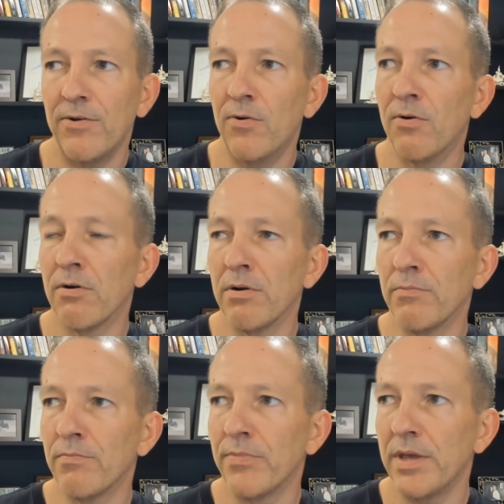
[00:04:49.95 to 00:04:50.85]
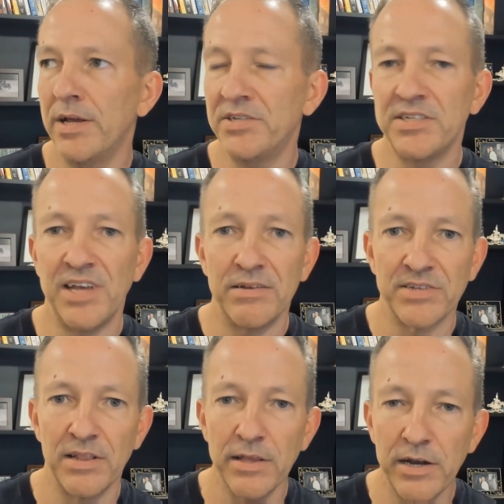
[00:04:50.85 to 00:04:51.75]
or it just sounds
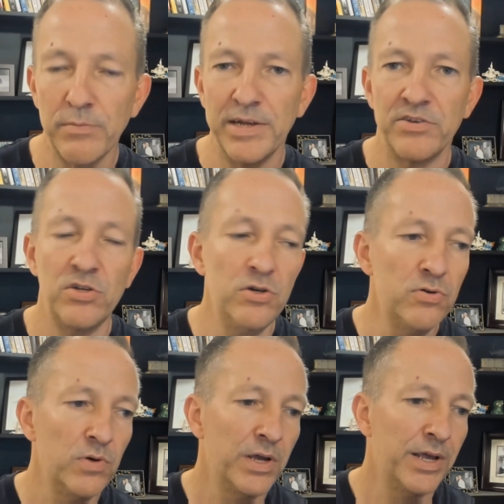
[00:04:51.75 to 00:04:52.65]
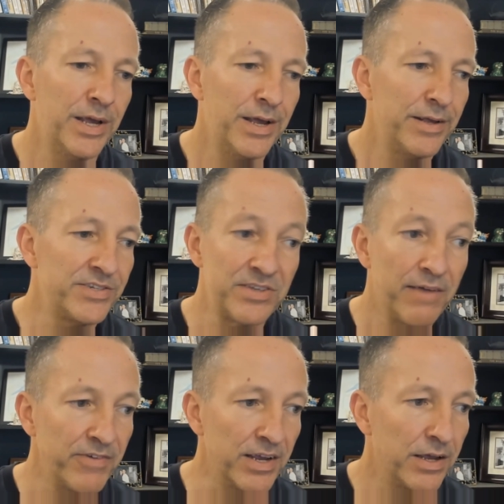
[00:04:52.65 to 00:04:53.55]
a little bit too
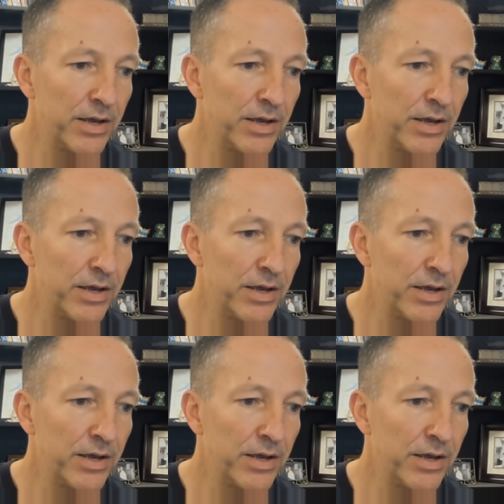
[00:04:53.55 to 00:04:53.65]
stuffy.